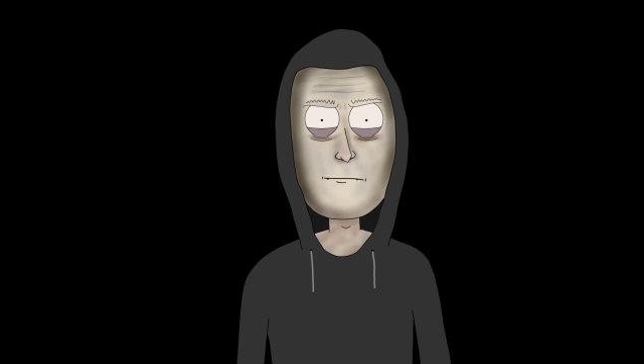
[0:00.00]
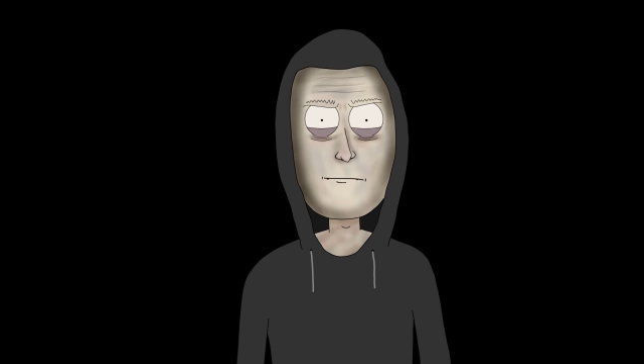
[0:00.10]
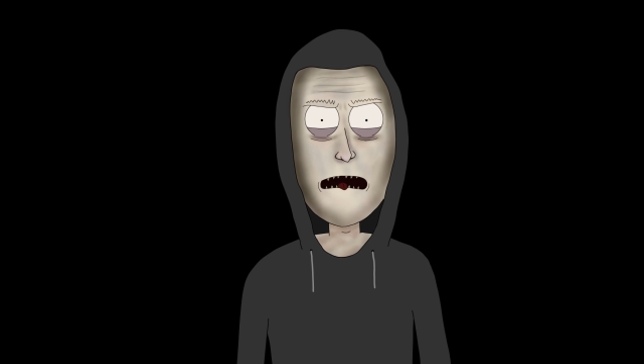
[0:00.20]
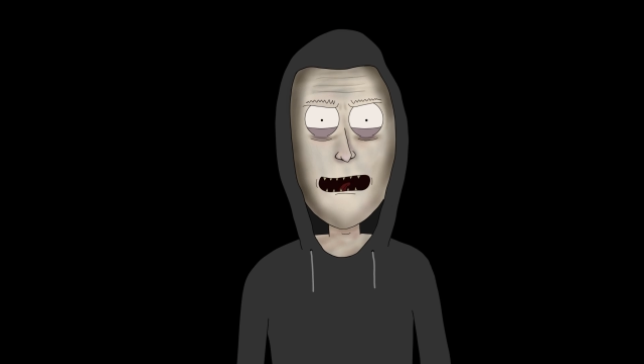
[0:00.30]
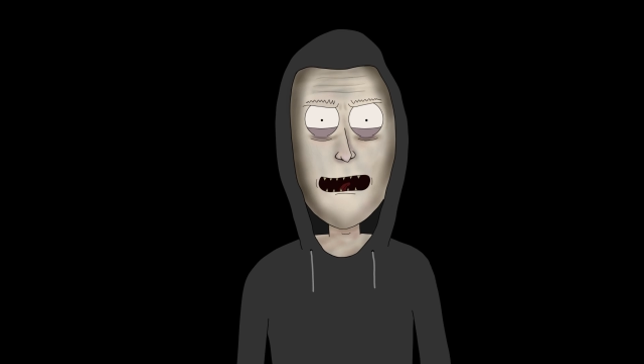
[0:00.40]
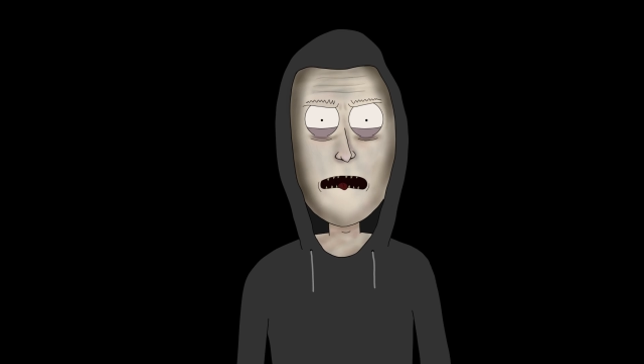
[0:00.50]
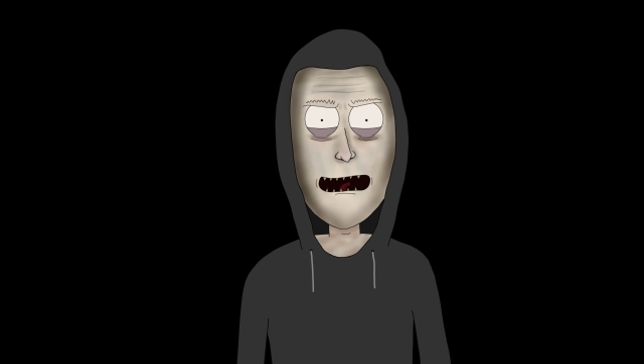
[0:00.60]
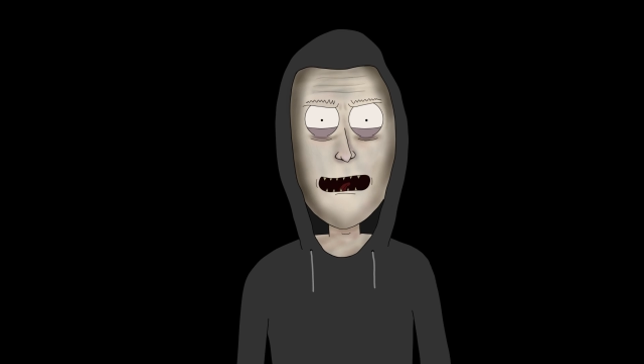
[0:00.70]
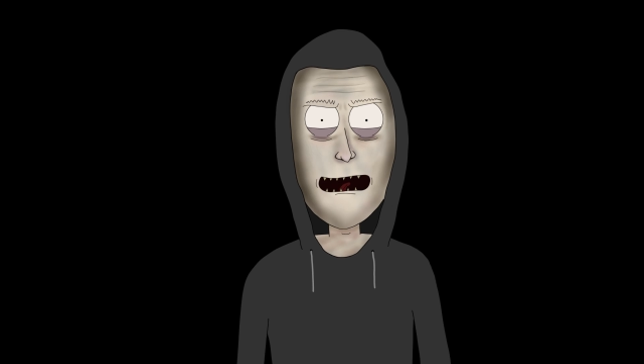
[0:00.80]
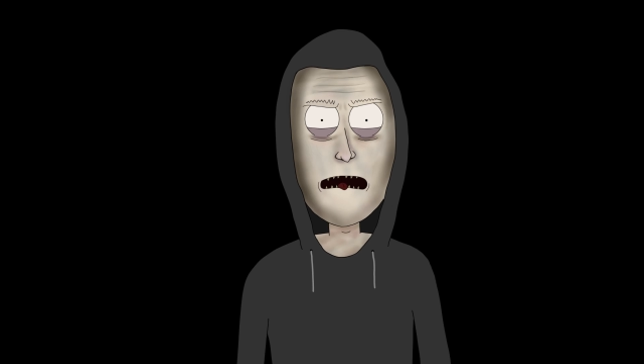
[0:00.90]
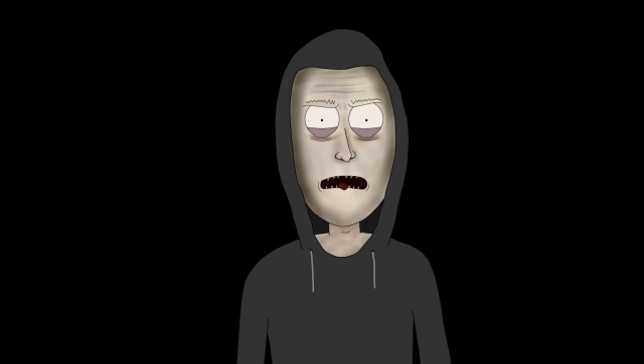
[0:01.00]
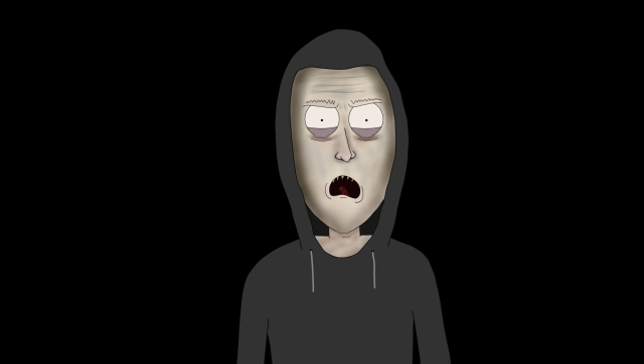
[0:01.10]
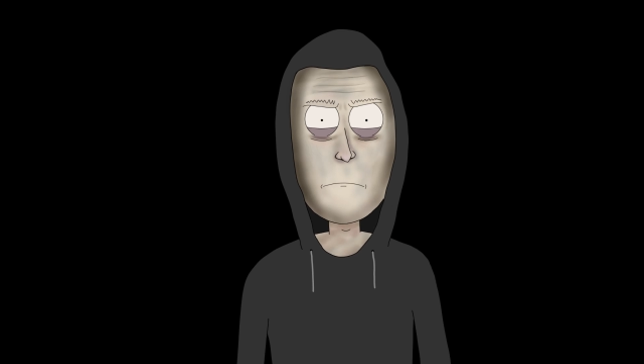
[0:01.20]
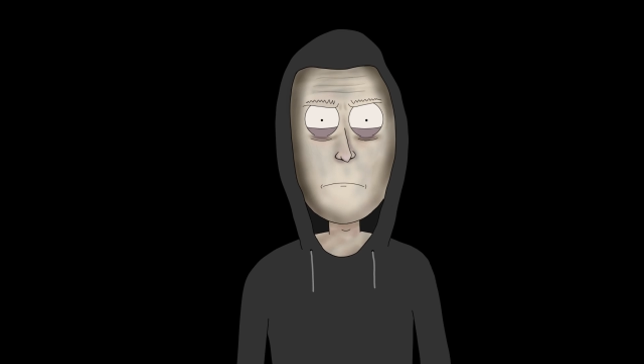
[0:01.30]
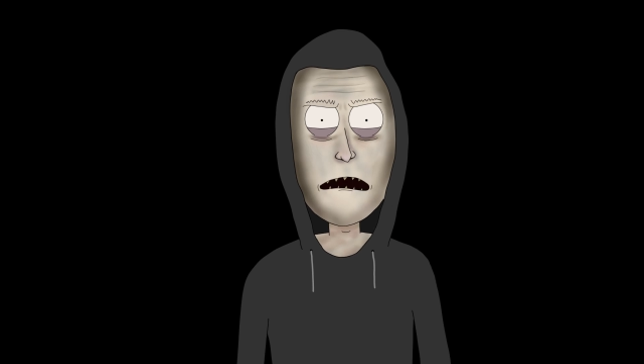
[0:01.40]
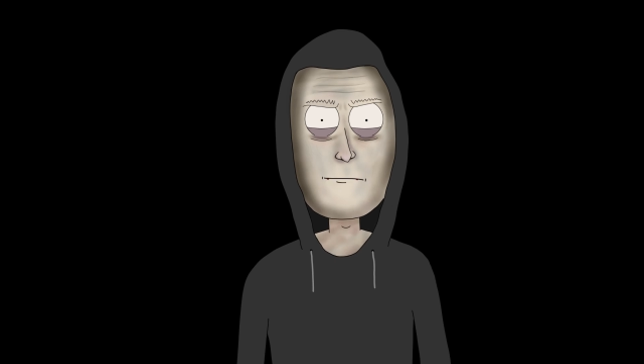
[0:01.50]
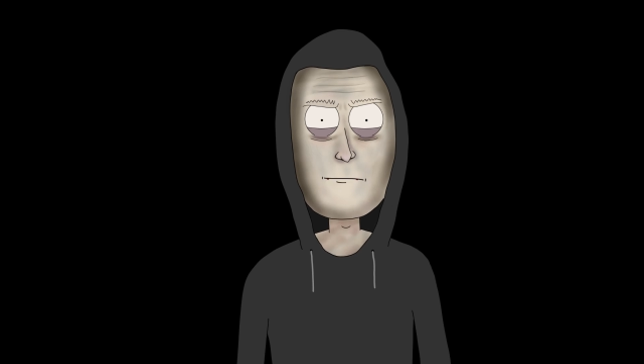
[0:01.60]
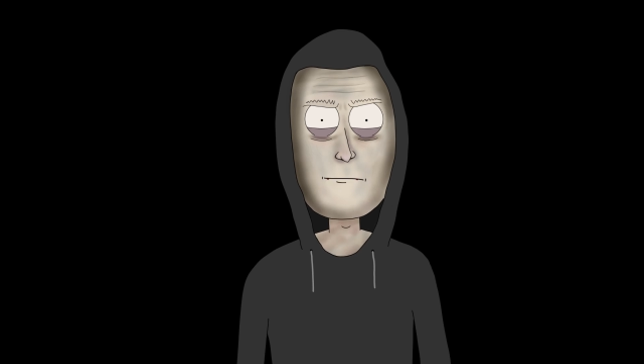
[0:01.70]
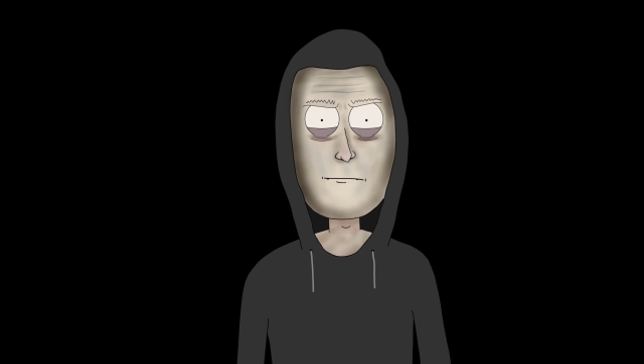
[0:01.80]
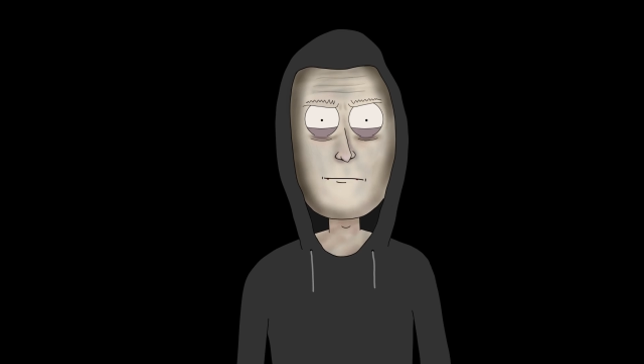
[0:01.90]
so as to move silently.
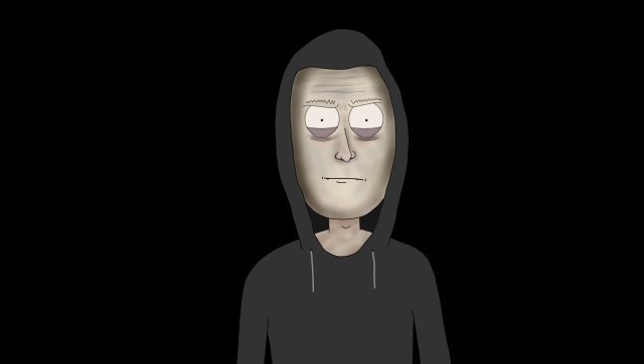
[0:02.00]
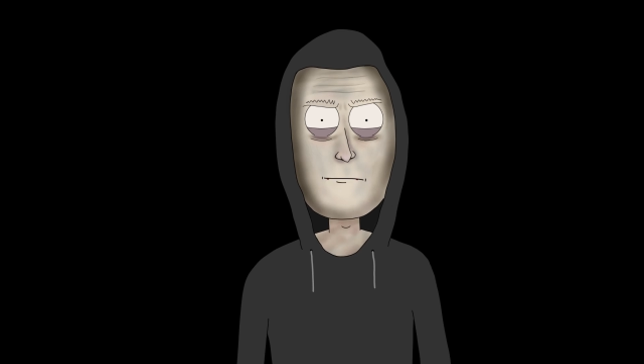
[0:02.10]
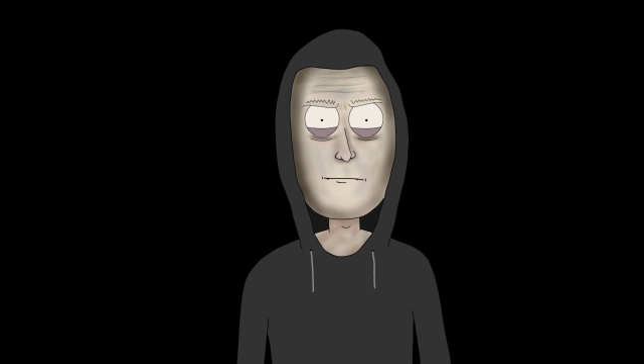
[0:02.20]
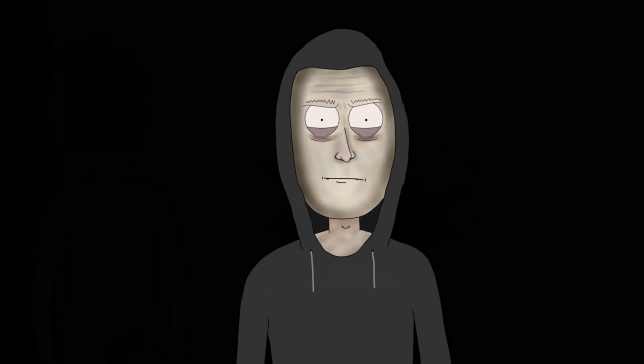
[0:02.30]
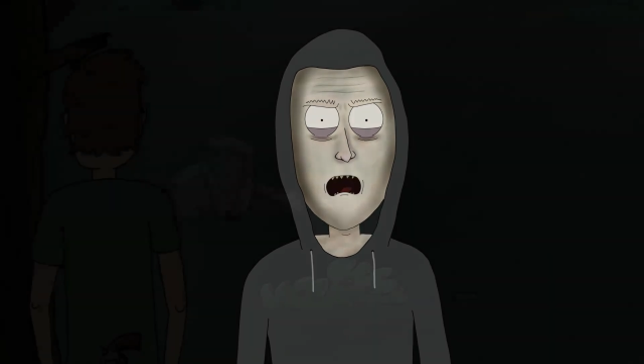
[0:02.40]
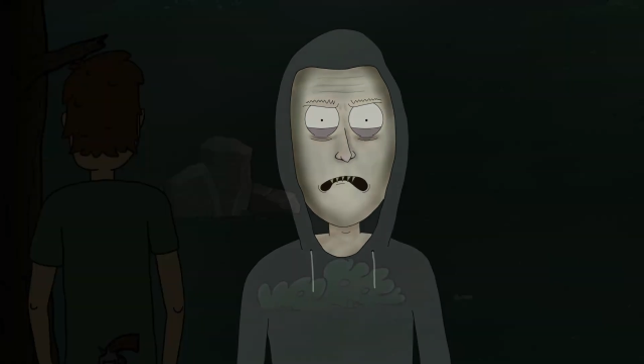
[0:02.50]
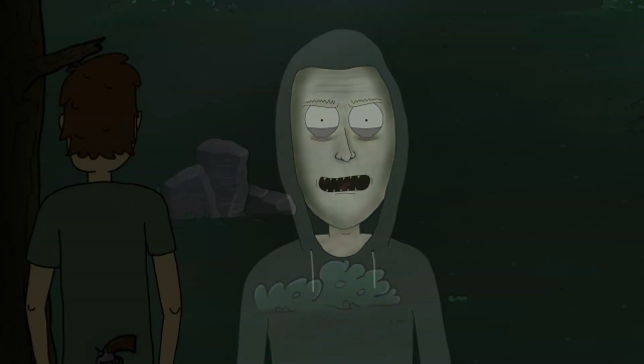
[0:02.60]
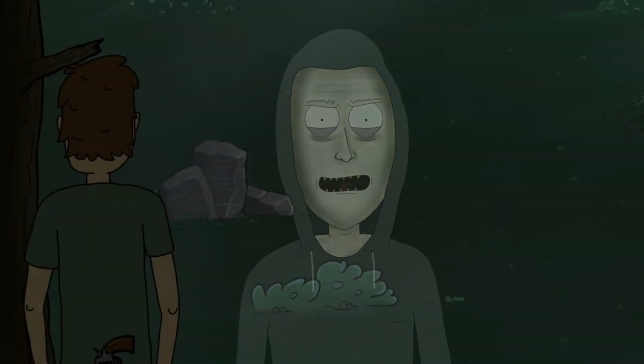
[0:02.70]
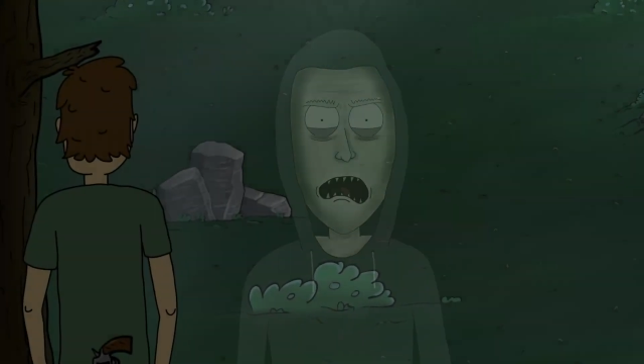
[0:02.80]
After a